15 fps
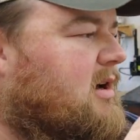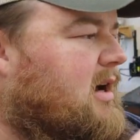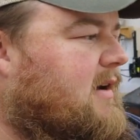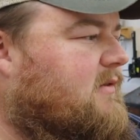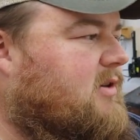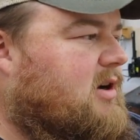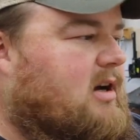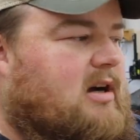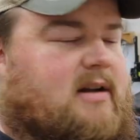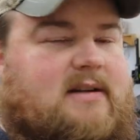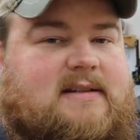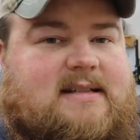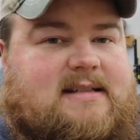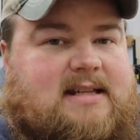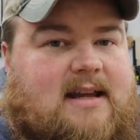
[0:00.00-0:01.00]
I've
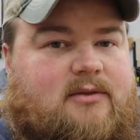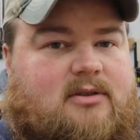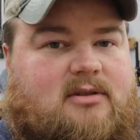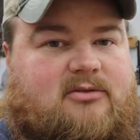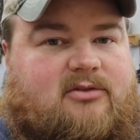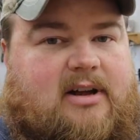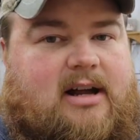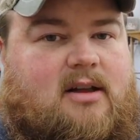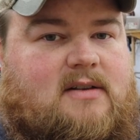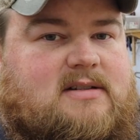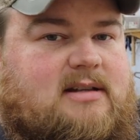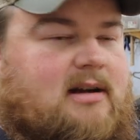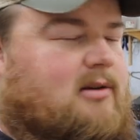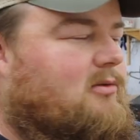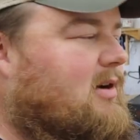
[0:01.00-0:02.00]
got seven files
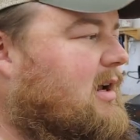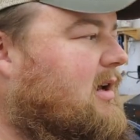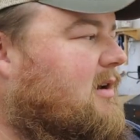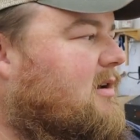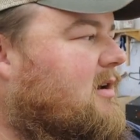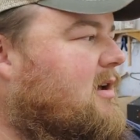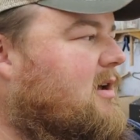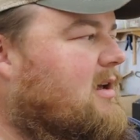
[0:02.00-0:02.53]
that I ran